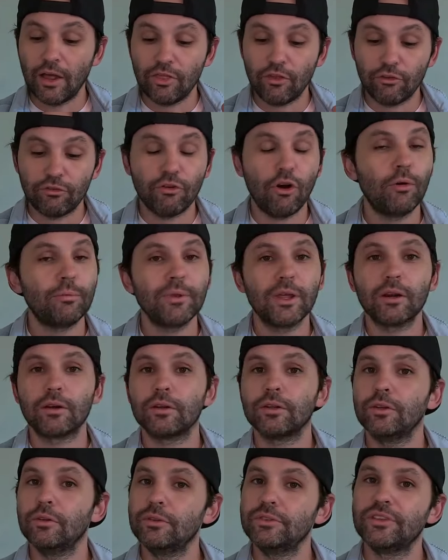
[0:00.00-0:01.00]
The foam they
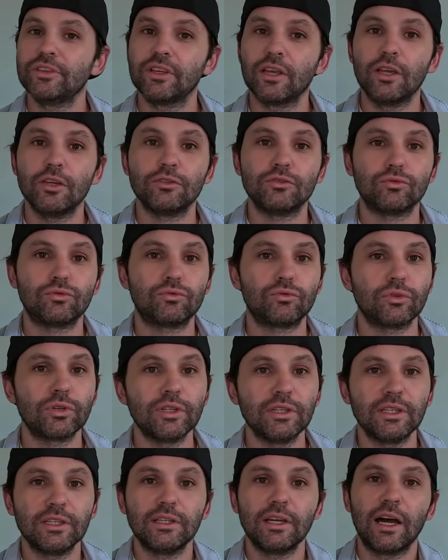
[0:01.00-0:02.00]
are using is
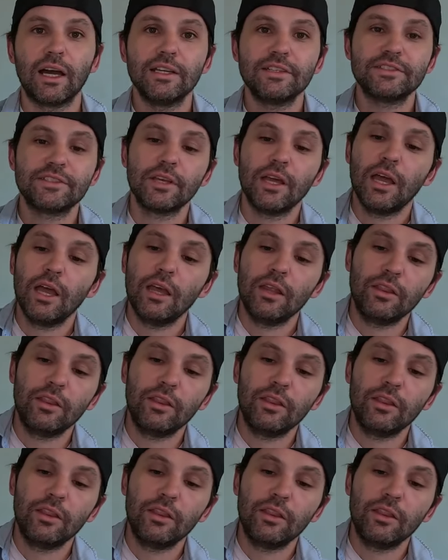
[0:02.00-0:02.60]
really nice.